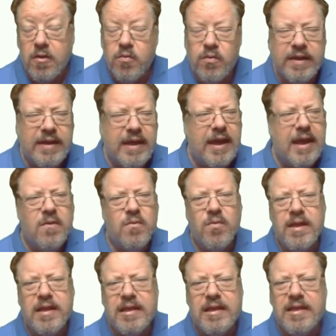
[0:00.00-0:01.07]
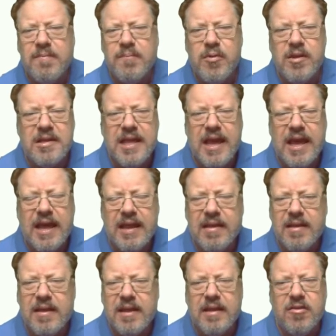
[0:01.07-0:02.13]
We can't really put that
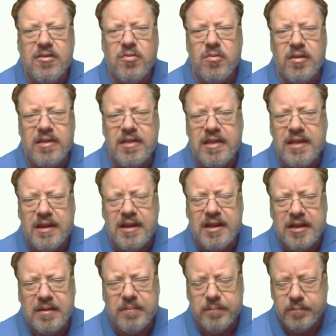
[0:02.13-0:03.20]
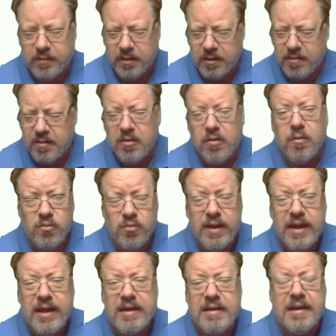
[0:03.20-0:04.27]
into a synonym,
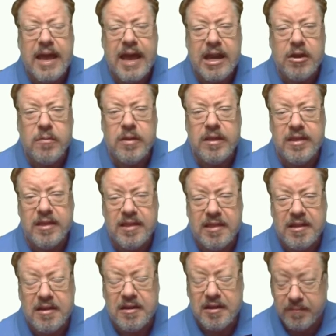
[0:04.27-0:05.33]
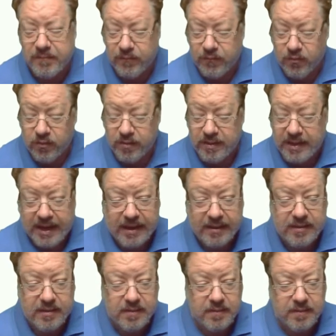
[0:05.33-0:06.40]
create an adequate synonym for
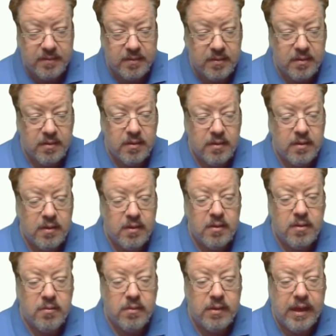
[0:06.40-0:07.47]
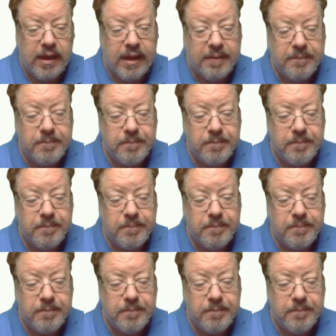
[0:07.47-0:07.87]
that, okay?